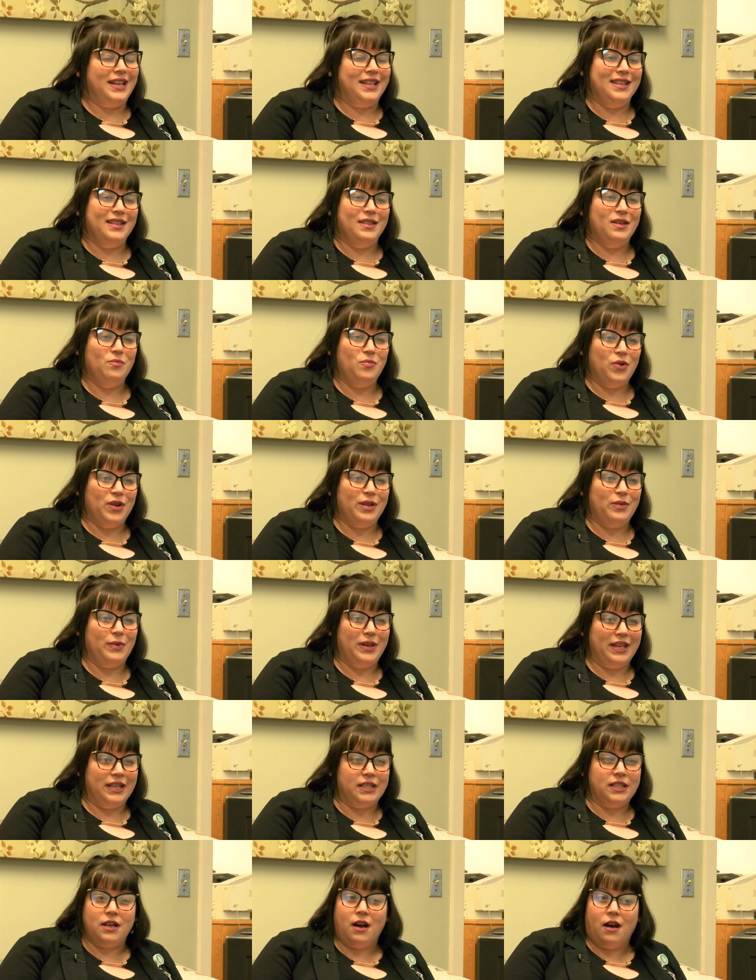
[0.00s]
I think the more that we
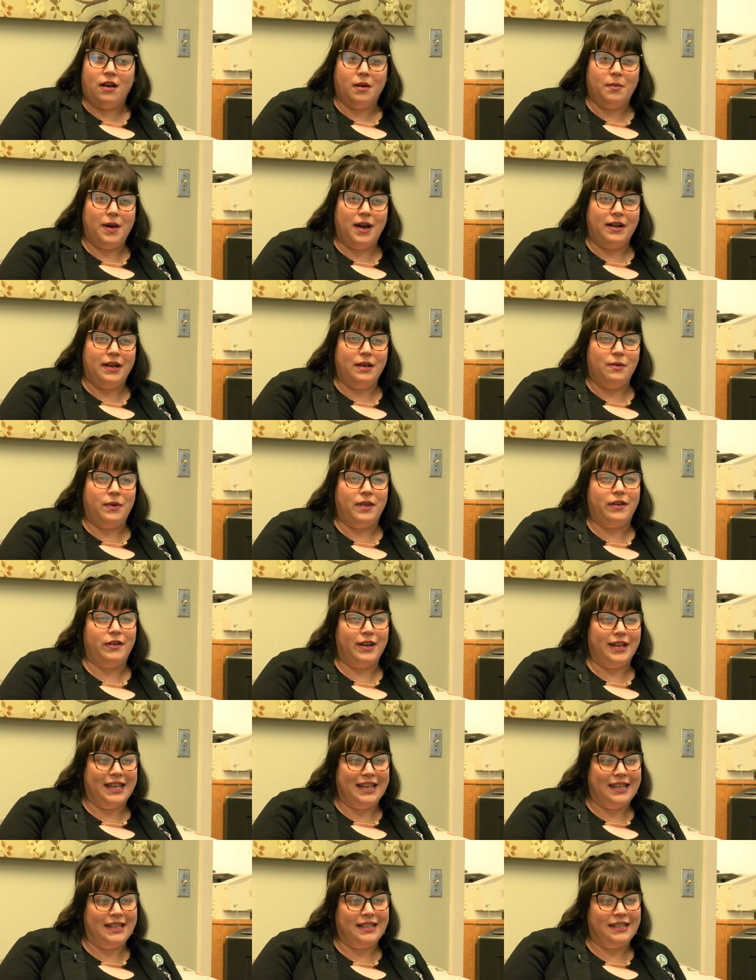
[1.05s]
can talk about it with our
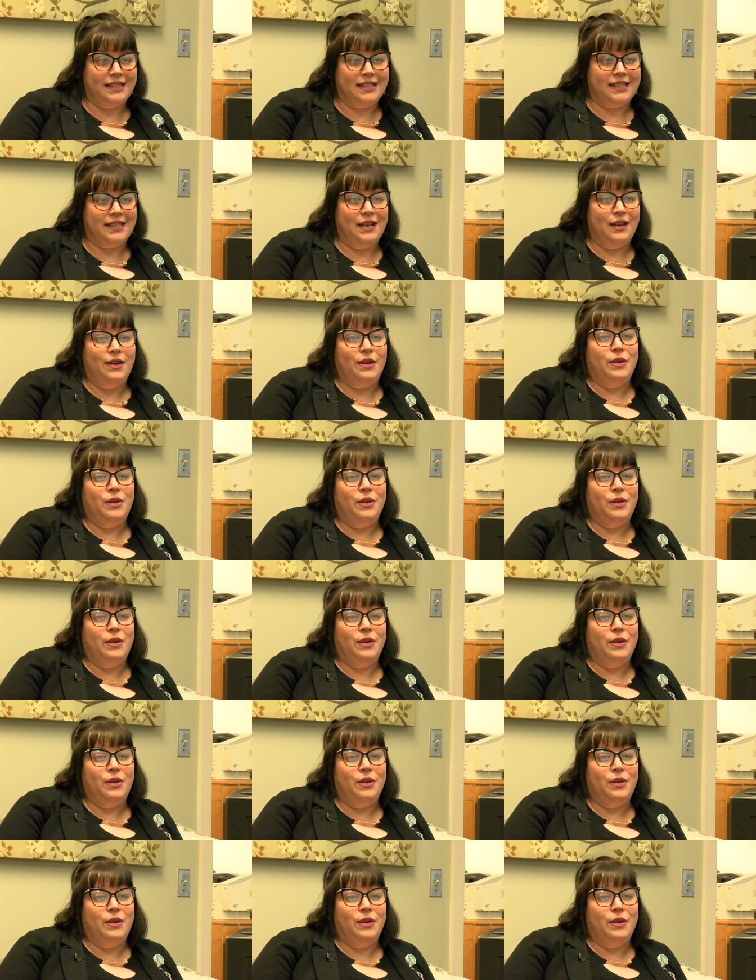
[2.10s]
kids,